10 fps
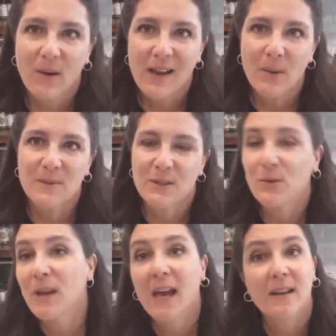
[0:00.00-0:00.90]
I hope to show
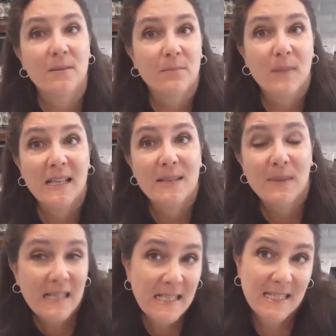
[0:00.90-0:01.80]
you how to make some
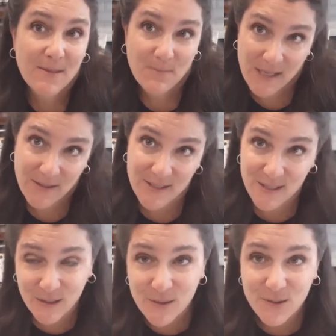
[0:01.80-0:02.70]
easy meal
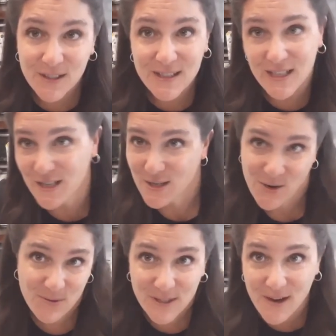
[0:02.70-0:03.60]
solutions in
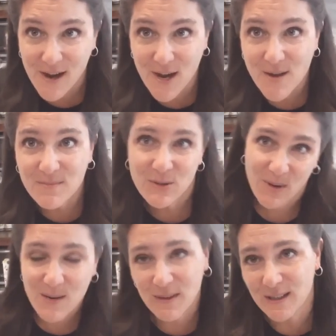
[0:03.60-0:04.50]
no time,
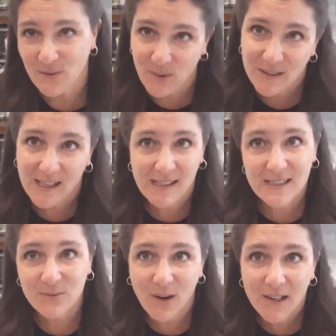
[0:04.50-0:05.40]
20 minutes or
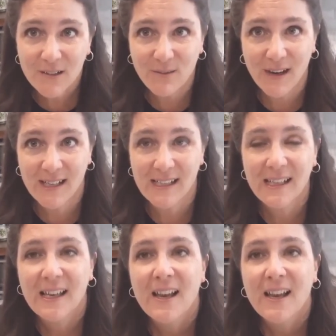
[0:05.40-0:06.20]
less, rotted and ready.